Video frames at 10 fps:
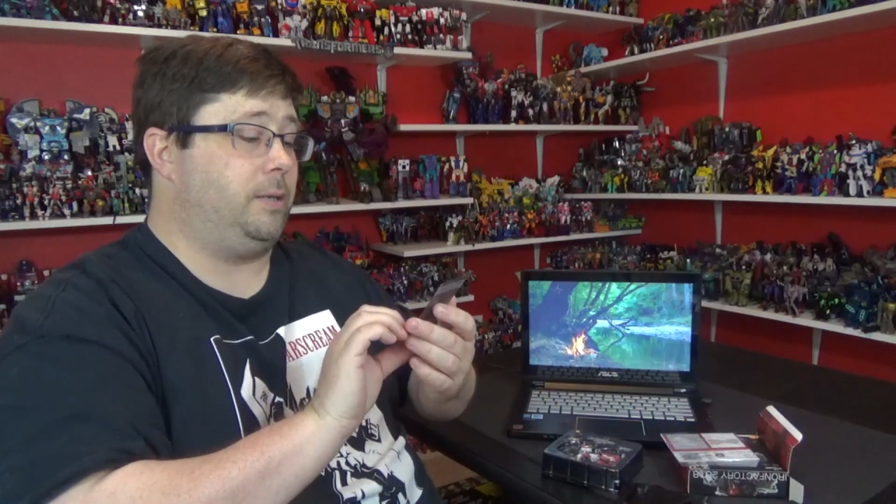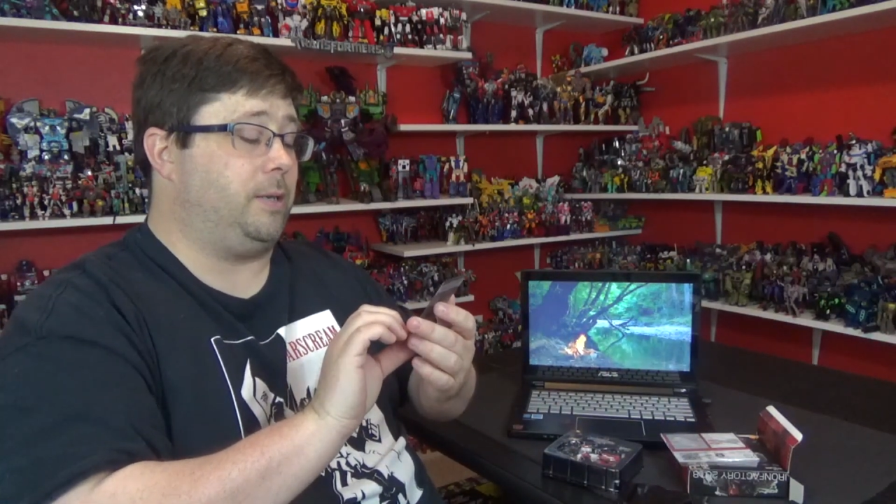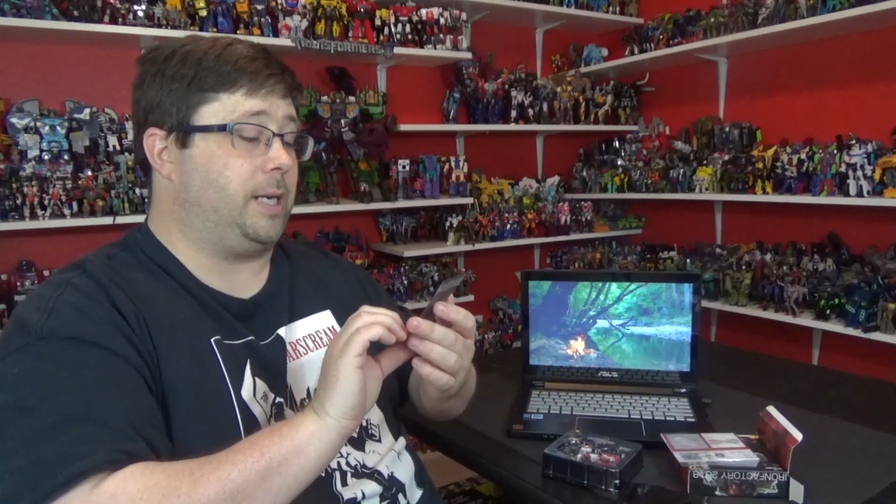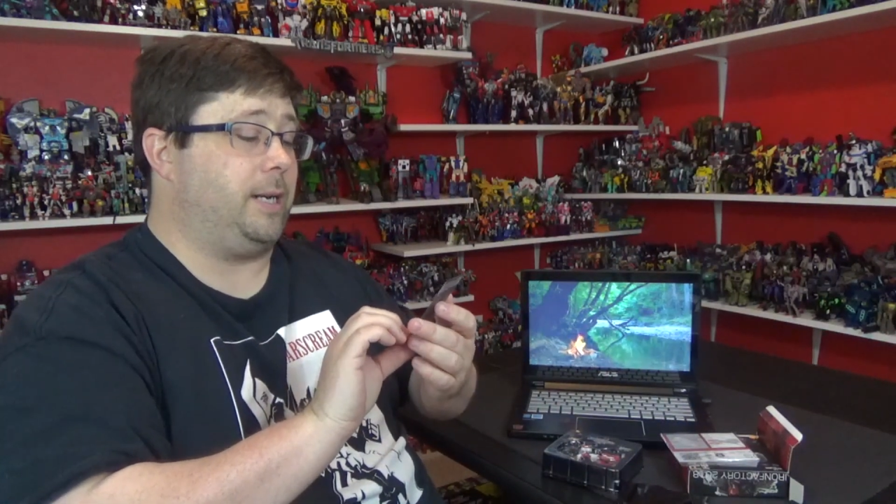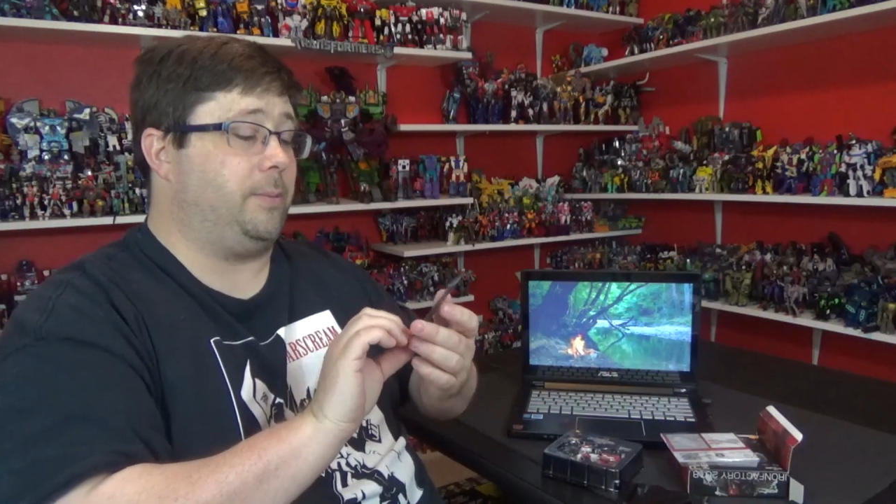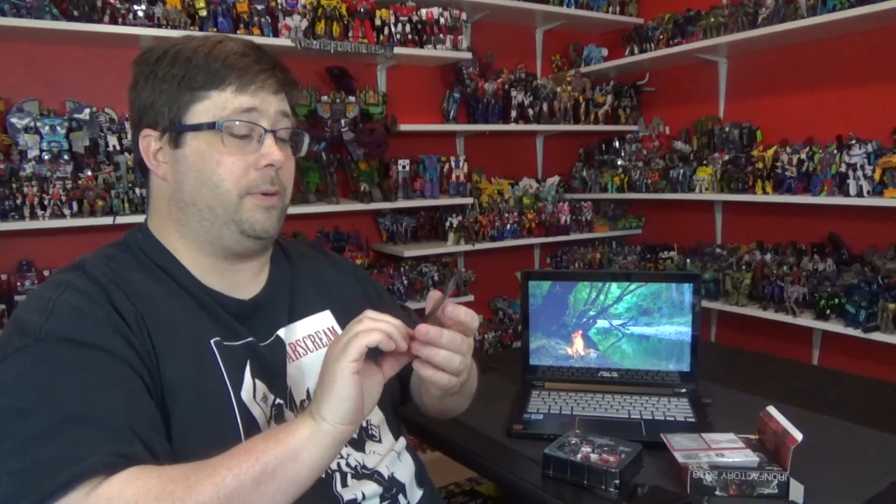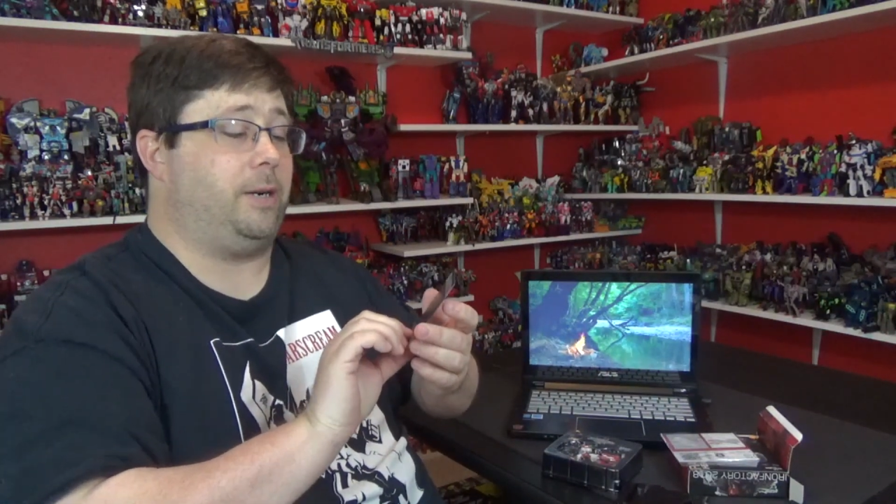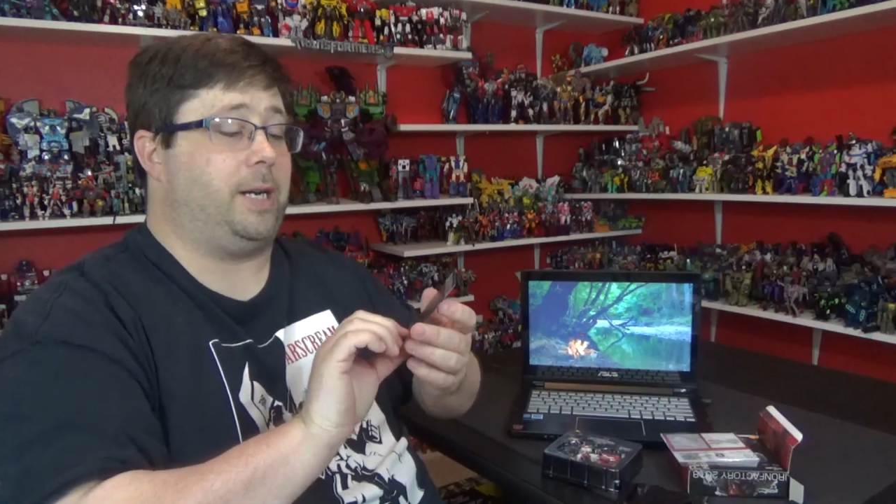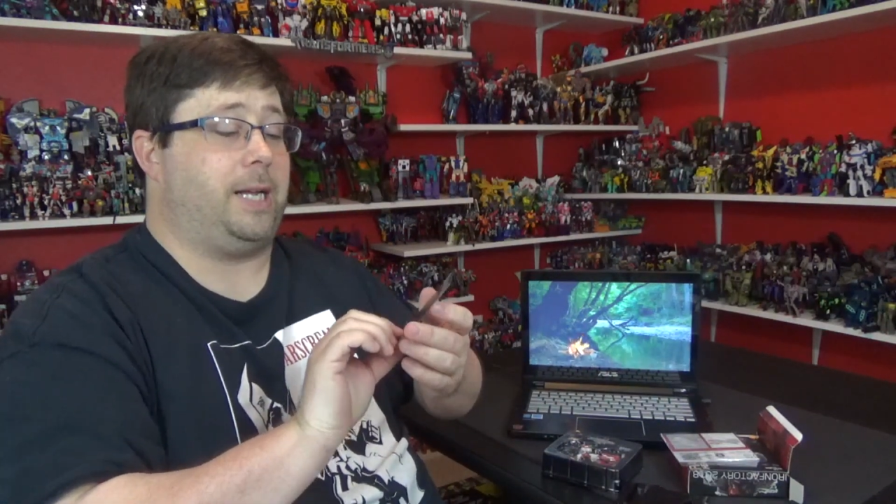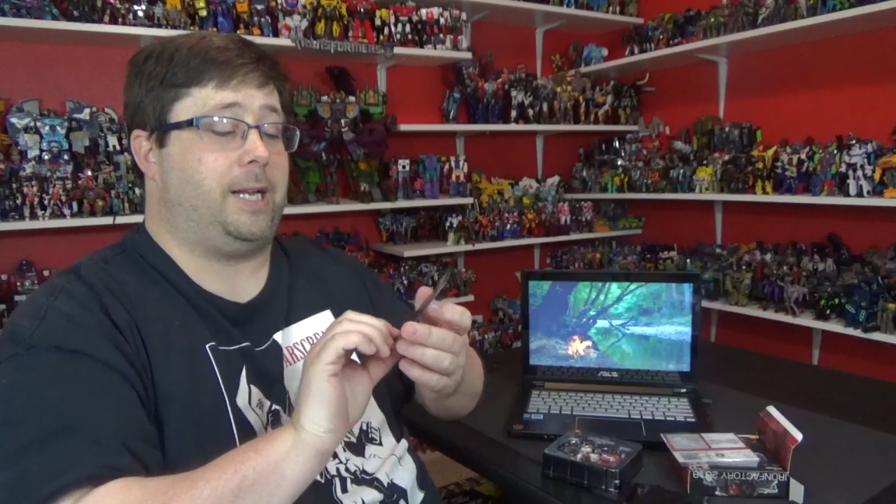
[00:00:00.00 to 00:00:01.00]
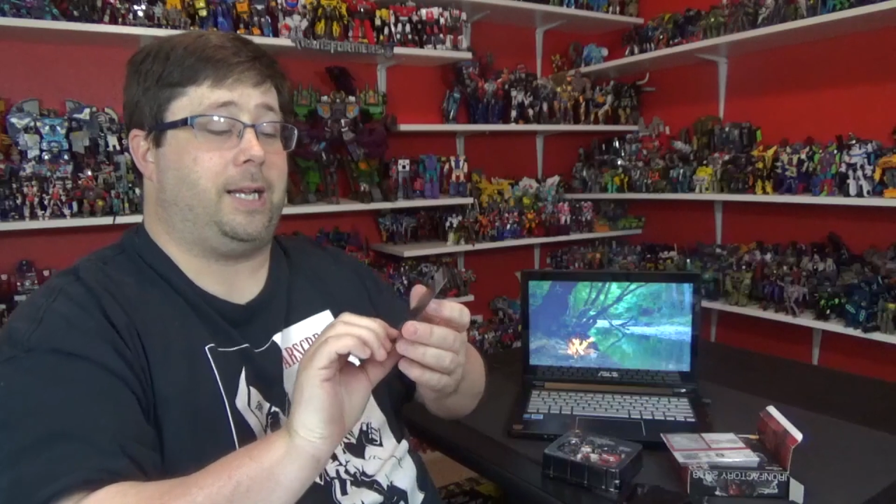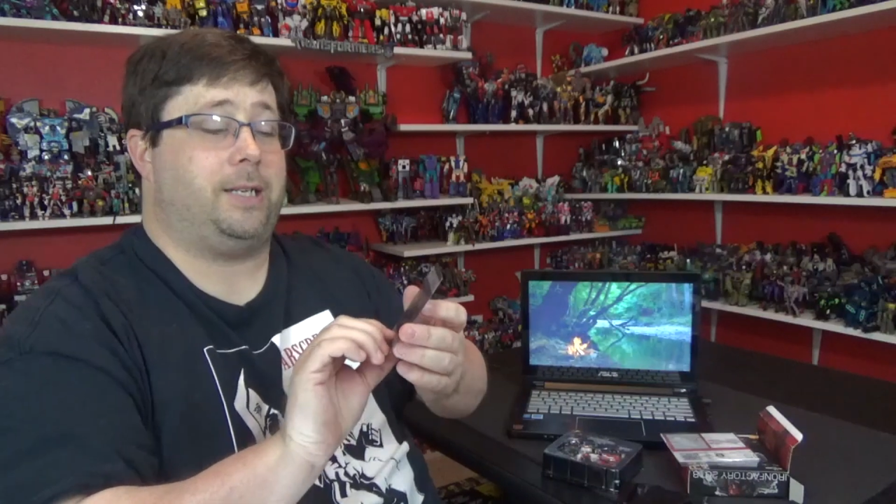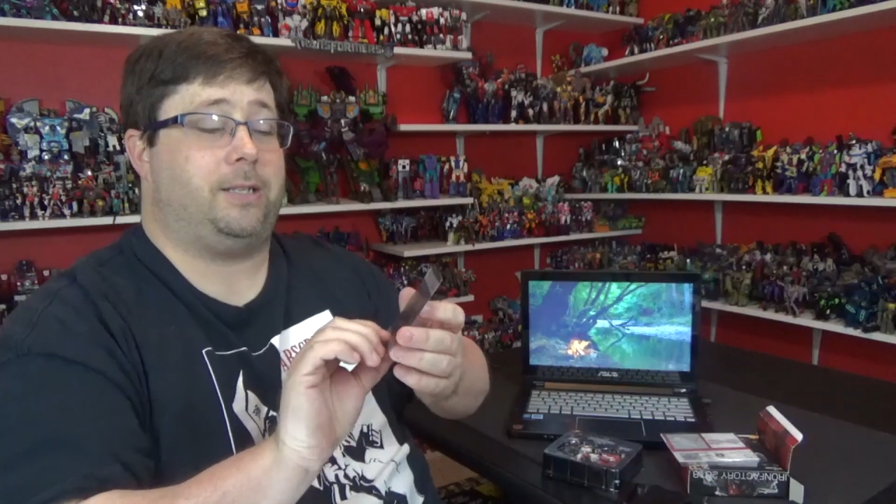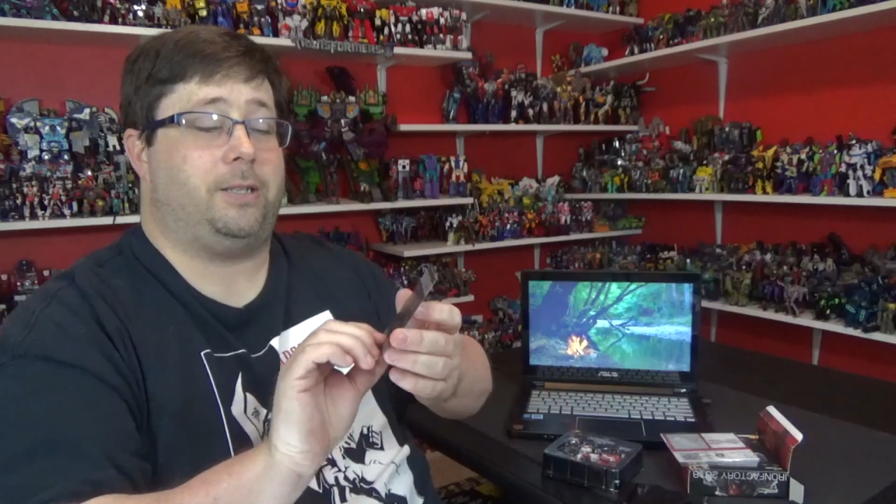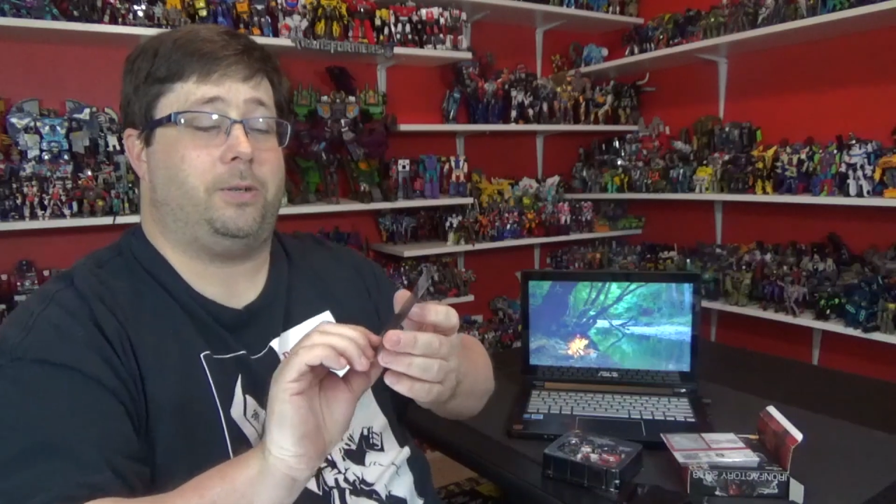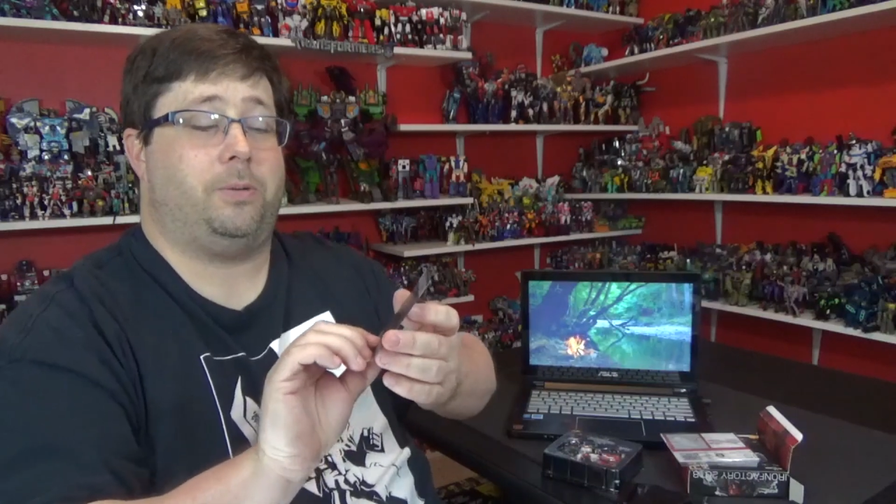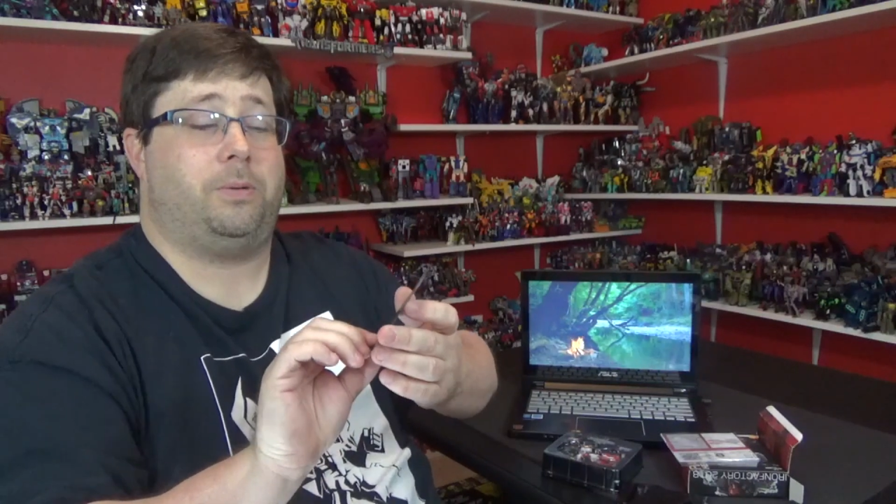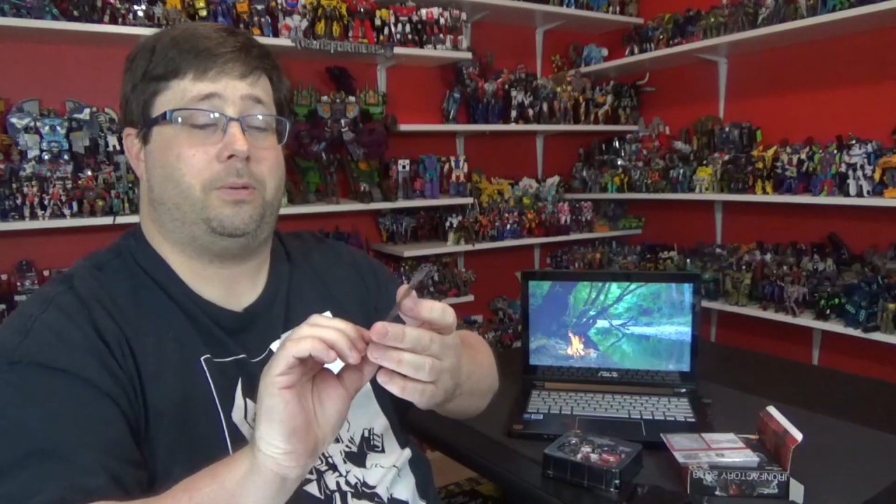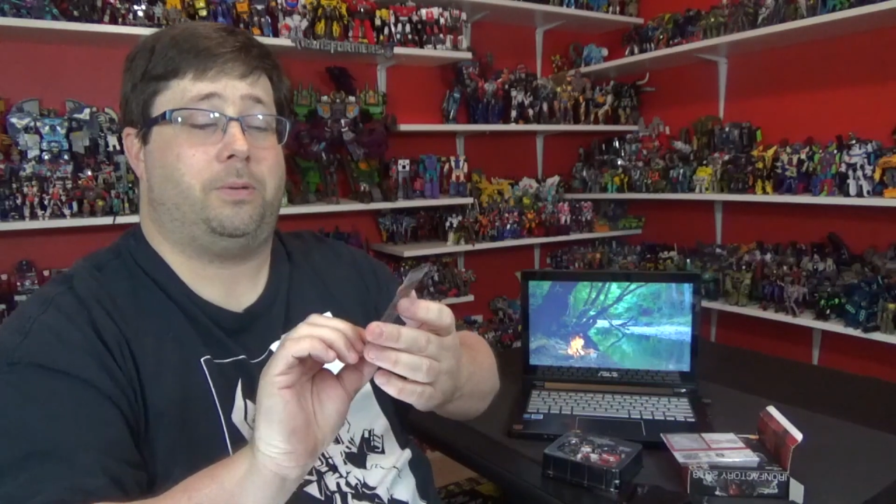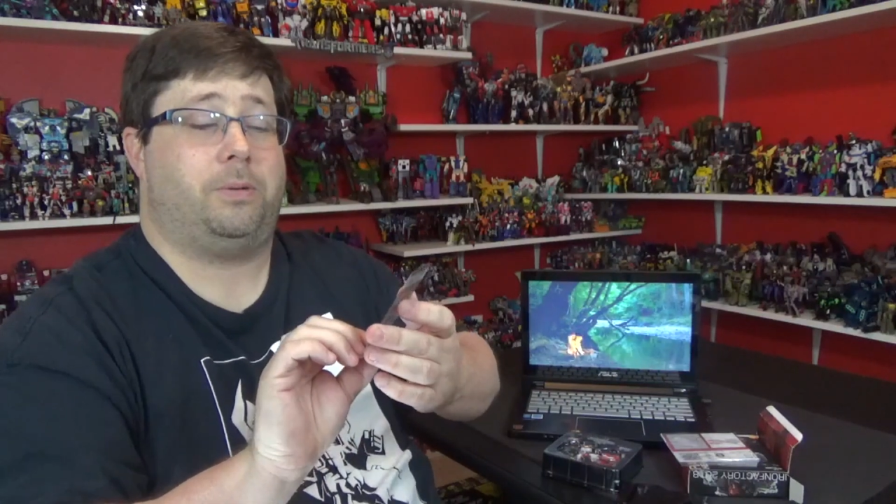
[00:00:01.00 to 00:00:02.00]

So I got number nine nine two.